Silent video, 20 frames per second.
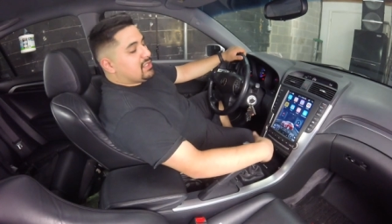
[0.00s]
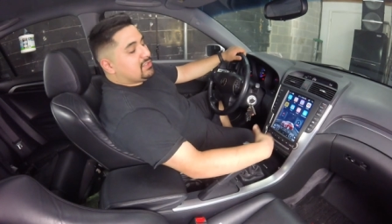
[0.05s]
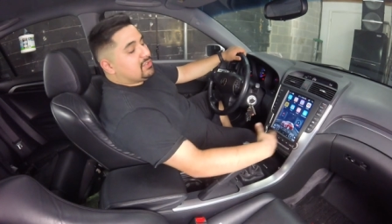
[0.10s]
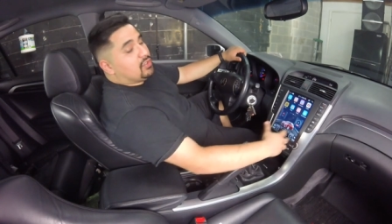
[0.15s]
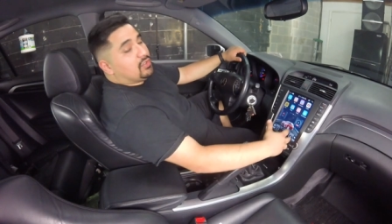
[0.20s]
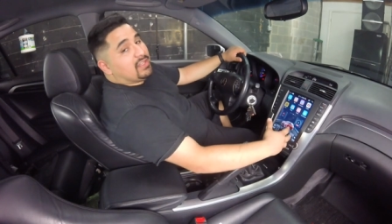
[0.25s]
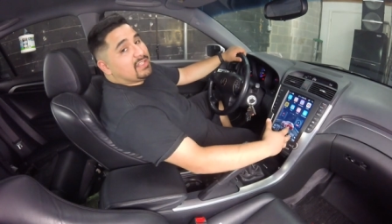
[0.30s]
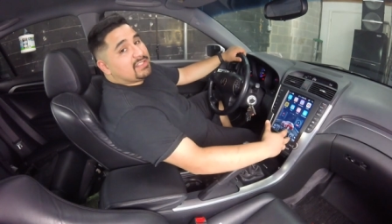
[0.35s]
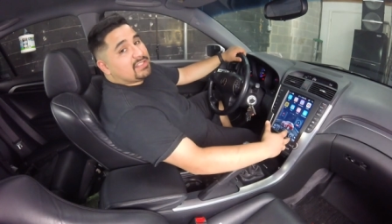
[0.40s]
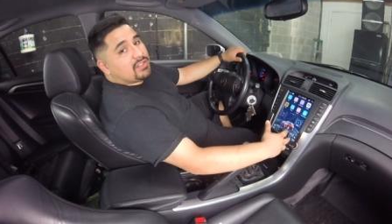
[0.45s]

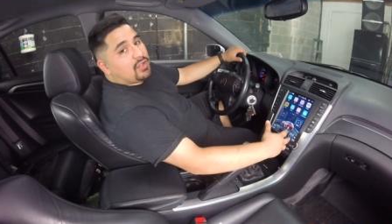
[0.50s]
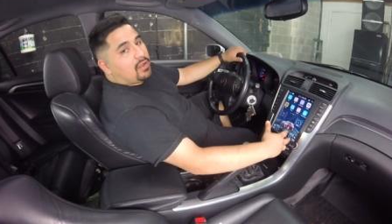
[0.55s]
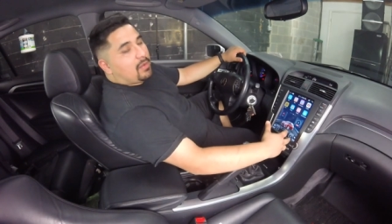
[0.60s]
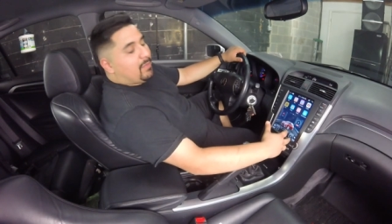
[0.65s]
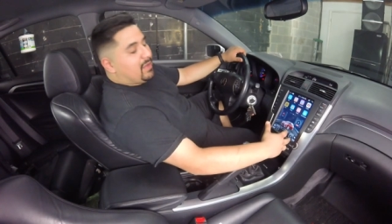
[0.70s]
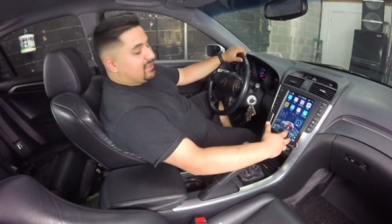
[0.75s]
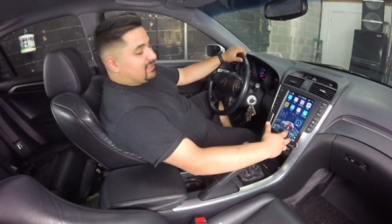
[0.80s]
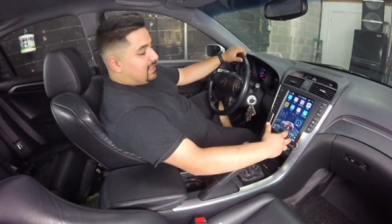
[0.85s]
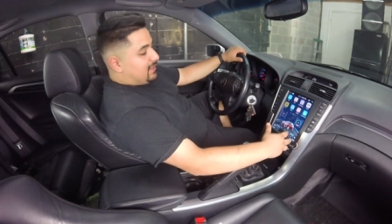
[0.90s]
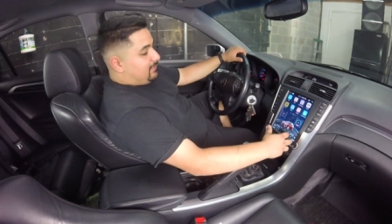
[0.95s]
So let's talk
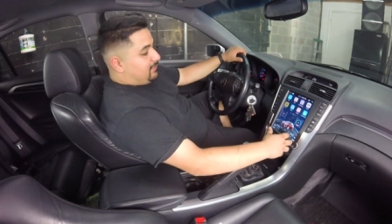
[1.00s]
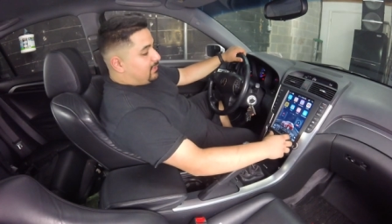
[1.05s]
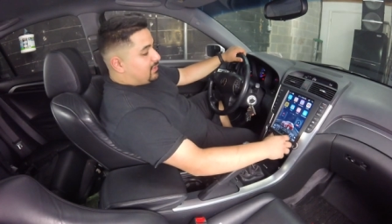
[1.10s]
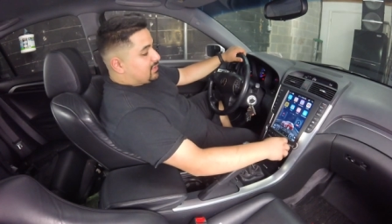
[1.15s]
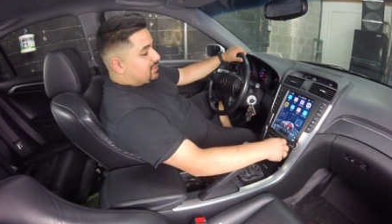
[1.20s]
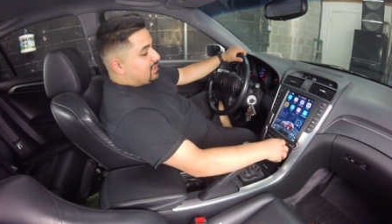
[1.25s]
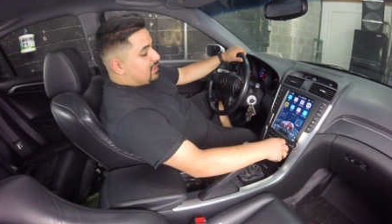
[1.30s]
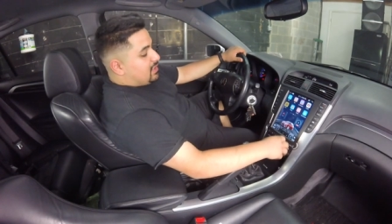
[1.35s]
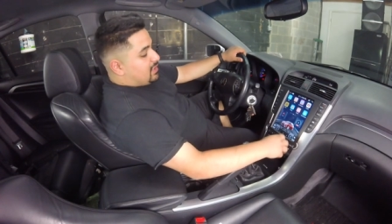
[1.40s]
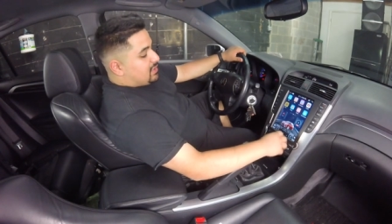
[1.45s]
about that
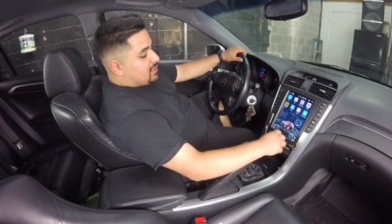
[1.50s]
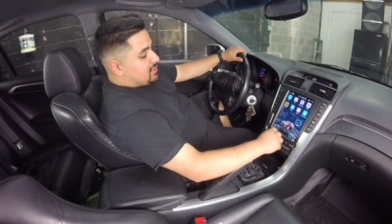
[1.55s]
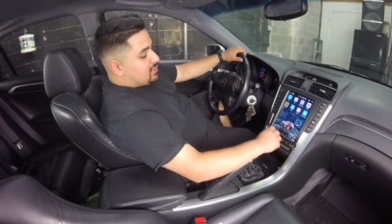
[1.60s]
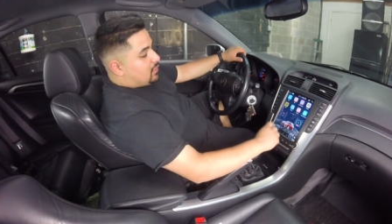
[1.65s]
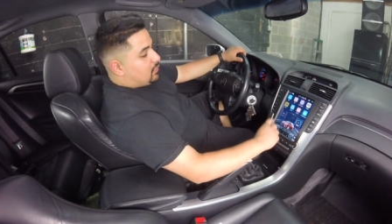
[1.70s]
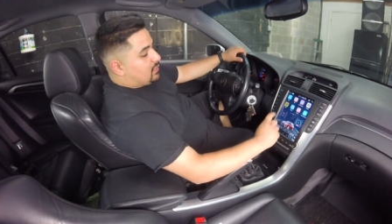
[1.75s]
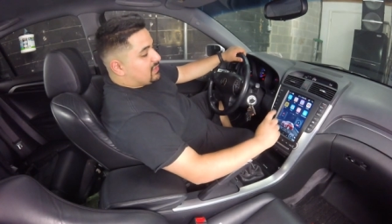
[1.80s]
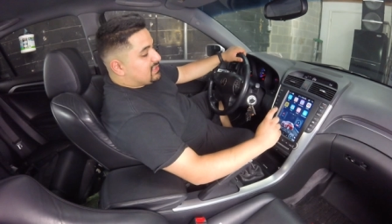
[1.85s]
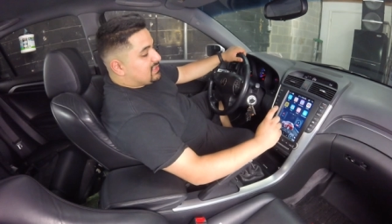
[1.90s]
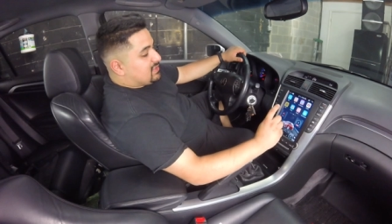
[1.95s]
first.
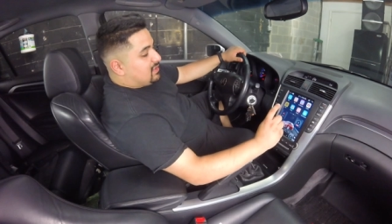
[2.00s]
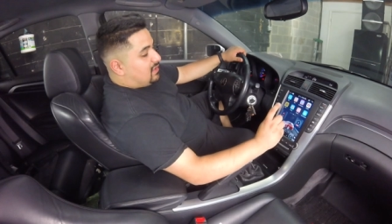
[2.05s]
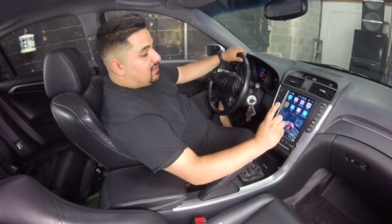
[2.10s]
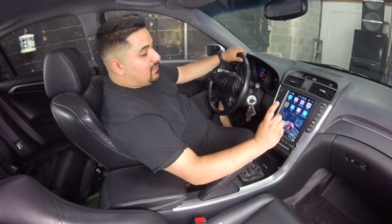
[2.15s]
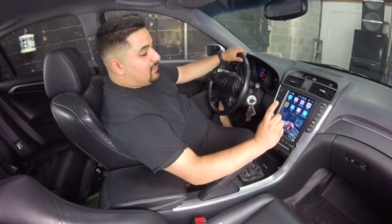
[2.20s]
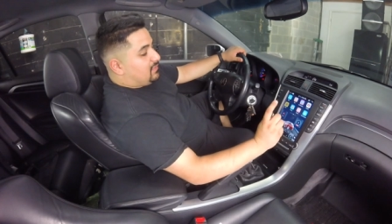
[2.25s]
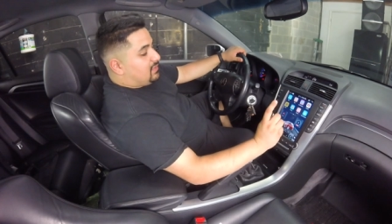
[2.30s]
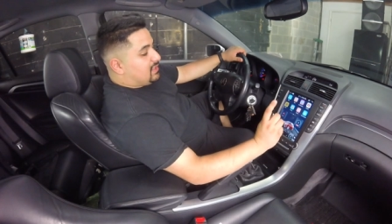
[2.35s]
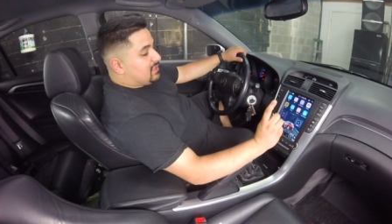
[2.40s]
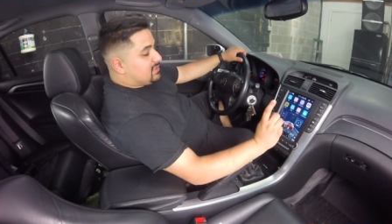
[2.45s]
So
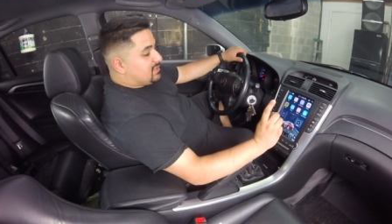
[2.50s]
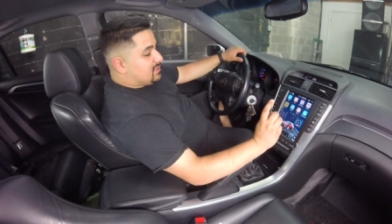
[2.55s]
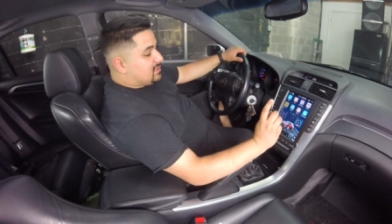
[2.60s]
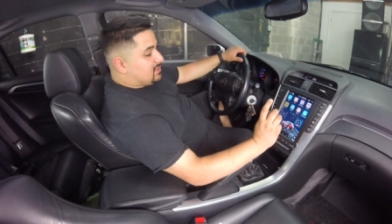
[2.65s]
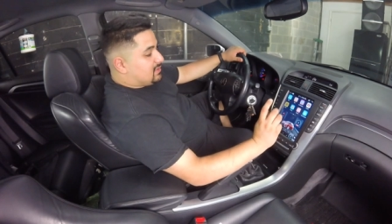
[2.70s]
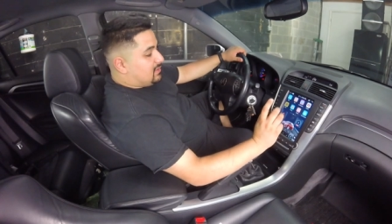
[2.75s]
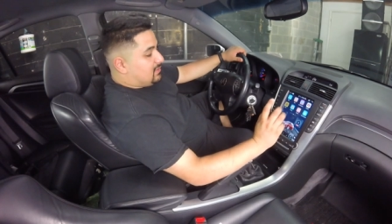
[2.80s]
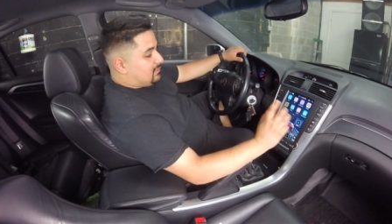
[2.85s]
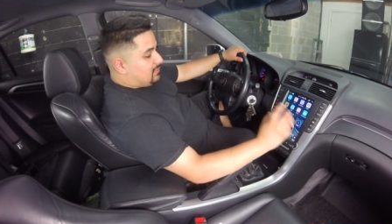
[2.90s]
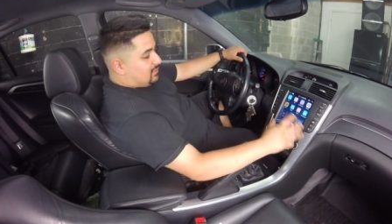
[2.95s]
inside of this